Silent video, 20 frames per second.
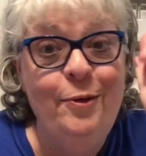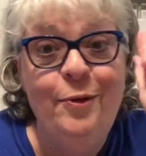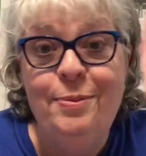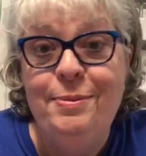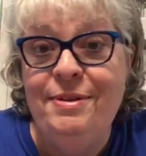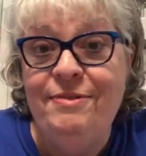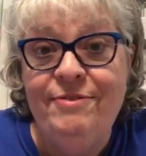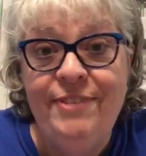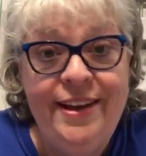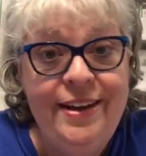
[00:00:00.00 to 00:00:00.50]
want to
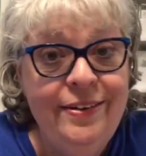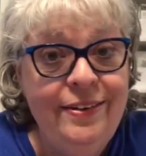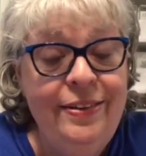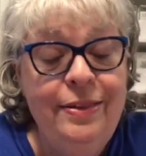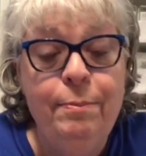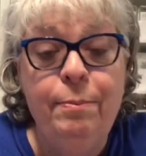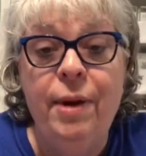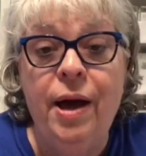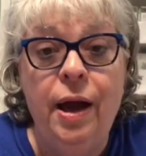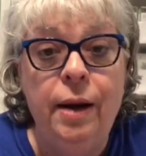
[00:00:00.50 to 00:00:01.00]
be found in
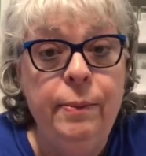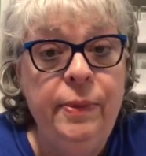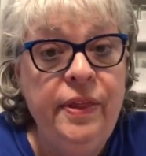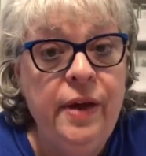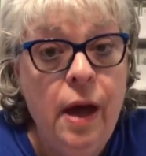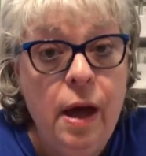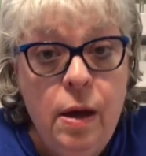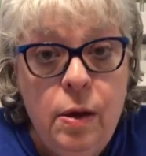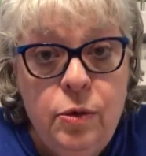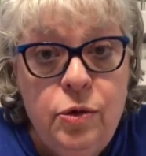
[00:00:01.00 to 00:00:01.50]
the bottom of
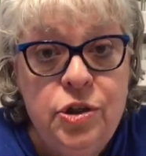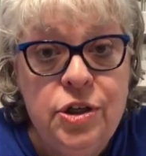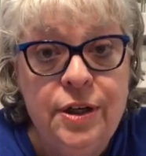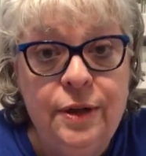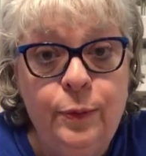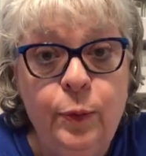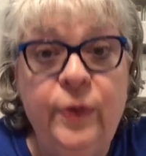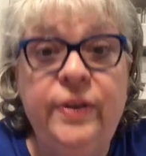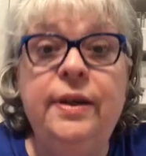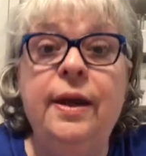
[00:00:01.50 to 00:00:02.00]
the
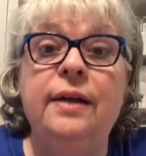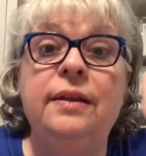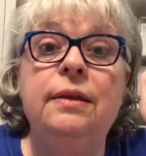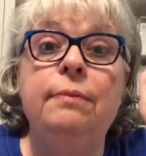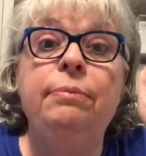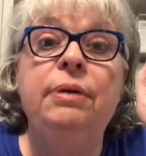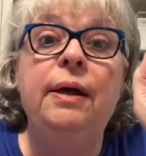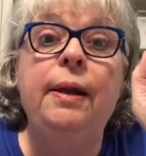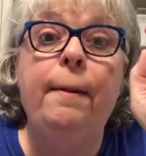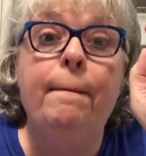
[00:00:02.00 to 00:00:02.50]
ocean with nothing
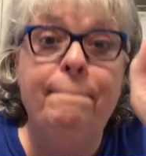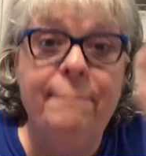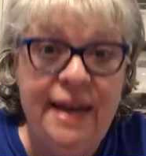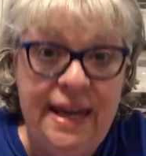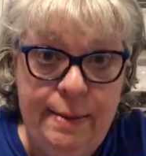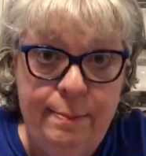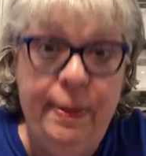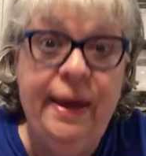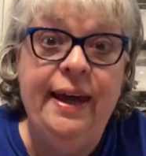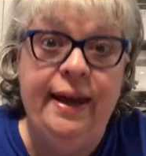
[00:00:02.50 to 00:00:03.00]
but
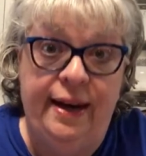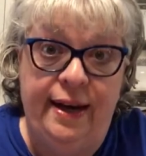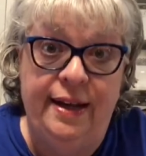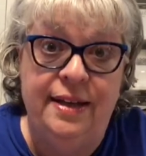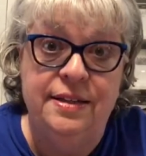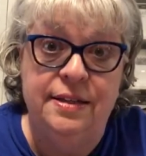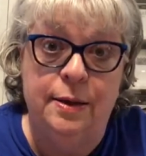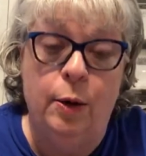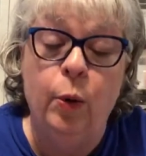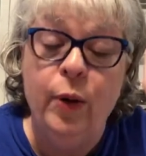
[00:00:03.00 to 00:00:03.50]
man
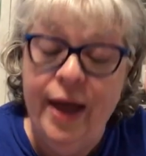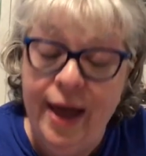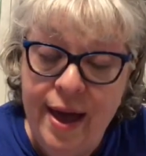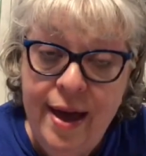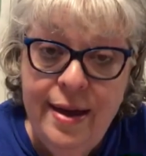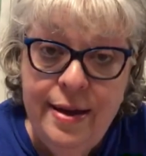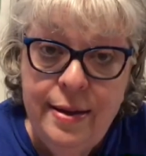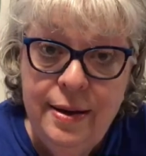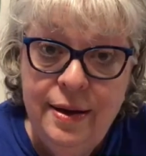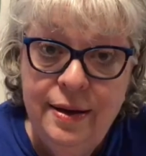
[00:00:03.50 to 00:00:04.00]
panties,
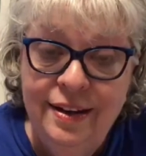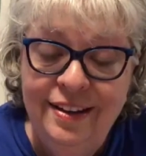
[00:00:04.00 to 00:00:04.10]
okay?